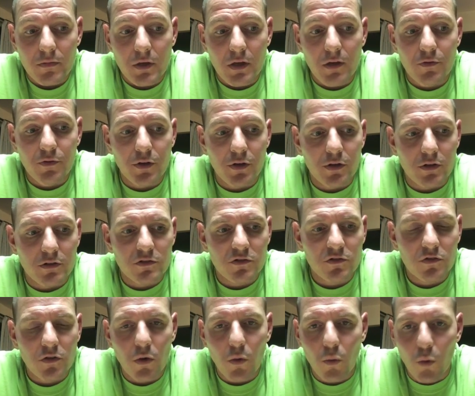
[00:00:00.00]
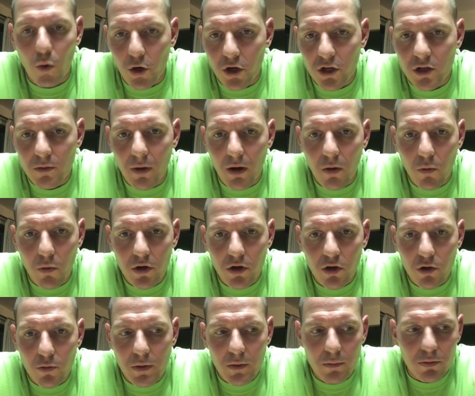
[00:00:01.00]
If you're so worried about what
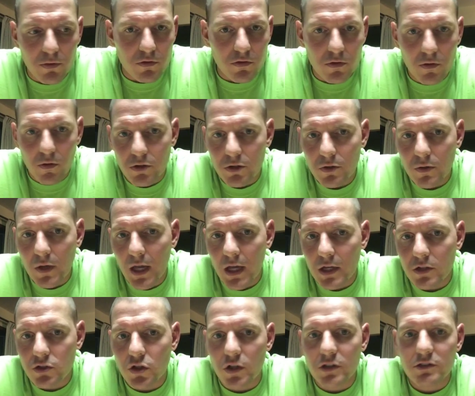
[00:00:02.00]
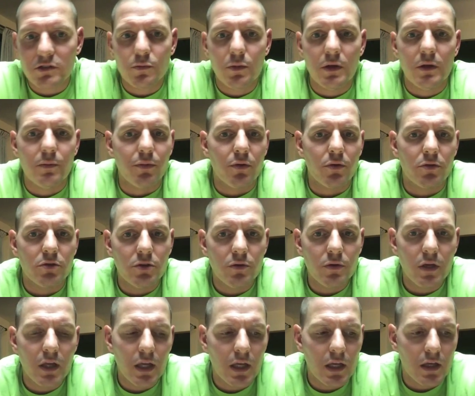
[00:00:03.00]
other people are doing, you can't trust people and
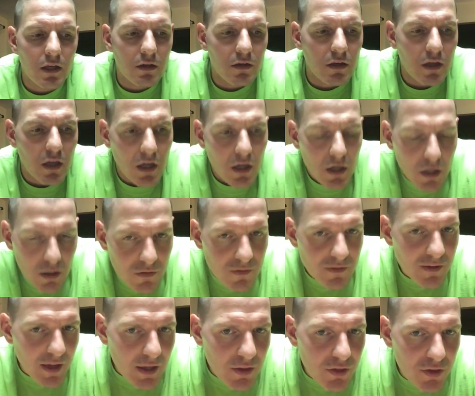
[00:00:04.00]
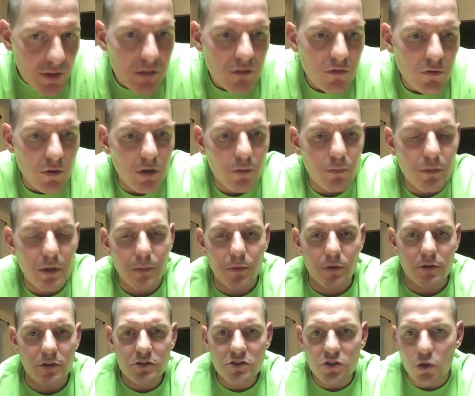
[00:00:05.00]
you can't say things around
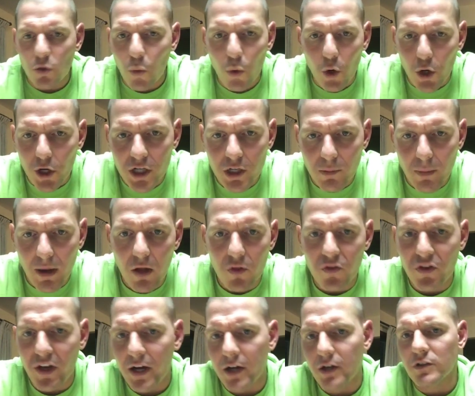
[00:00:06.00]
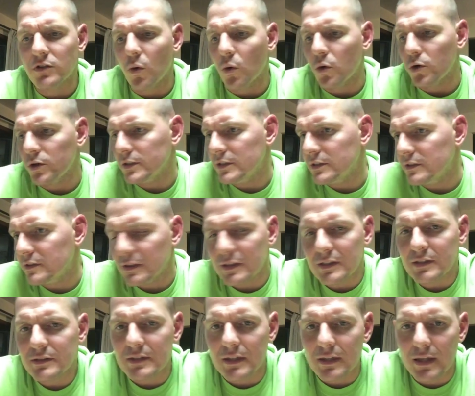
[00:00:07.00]
people. You're so worried about territories
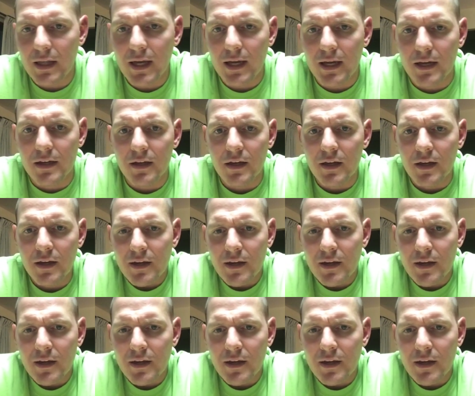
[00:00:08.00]
and this and that